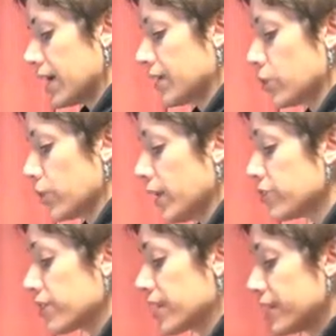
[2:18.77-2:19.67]
And the
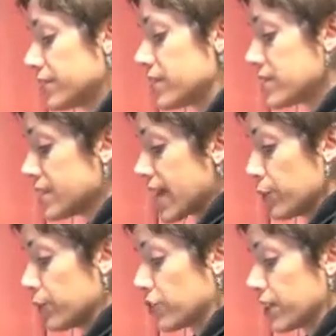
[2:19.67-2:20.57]
range that they live in
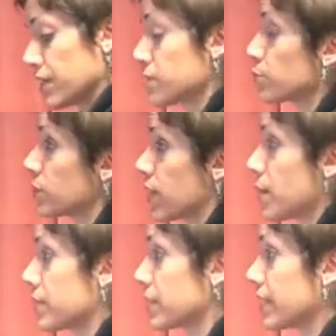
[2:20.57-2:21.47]
today, which again is
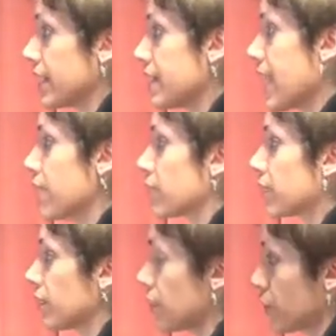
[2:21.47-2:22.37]
predominantly in
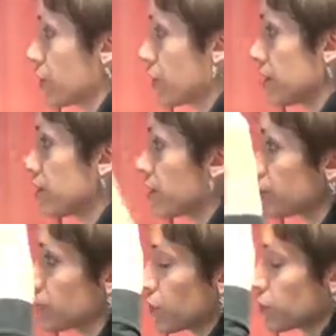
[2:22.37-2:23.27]
Africa, although there is
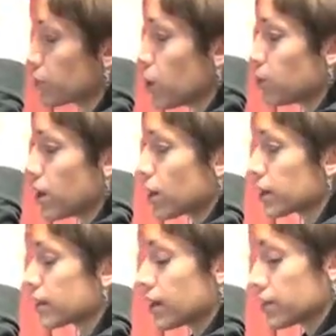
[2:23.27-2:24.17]
also a small
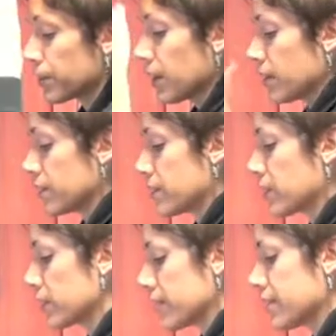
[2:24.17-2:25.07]
pocket up in the
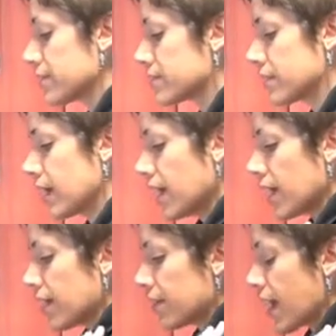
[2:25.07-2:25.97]
Middle East,
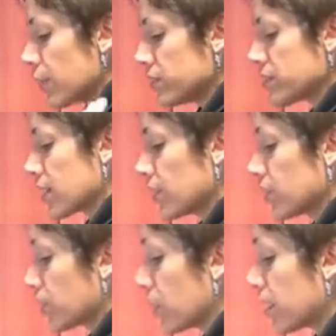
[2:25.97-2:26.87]
that was
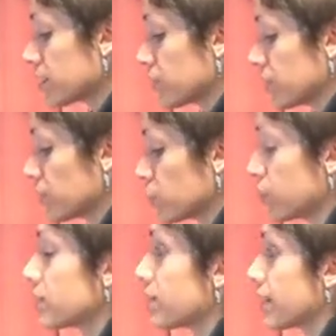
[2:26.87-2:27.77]
settled approximately
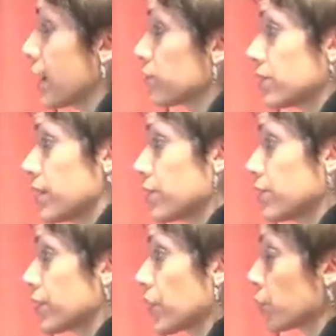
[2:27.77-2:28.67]
20,000
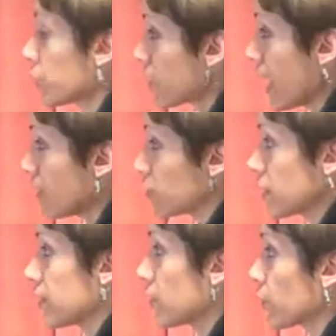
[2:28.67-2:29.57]
years ago, which
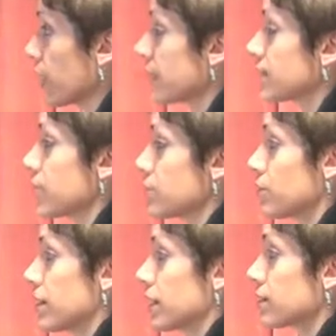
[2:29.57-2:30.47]
actually, in the grand scheme
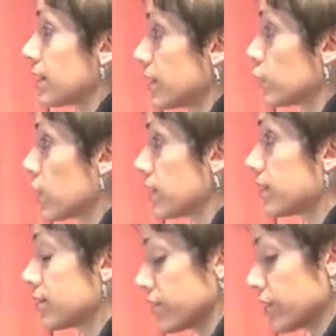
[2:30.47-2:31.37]
of things, is
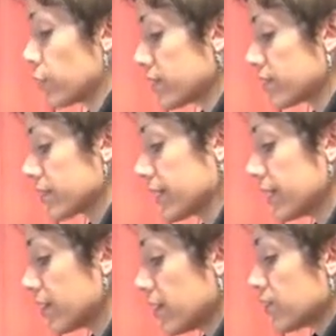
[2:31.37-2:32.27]
relatively recently.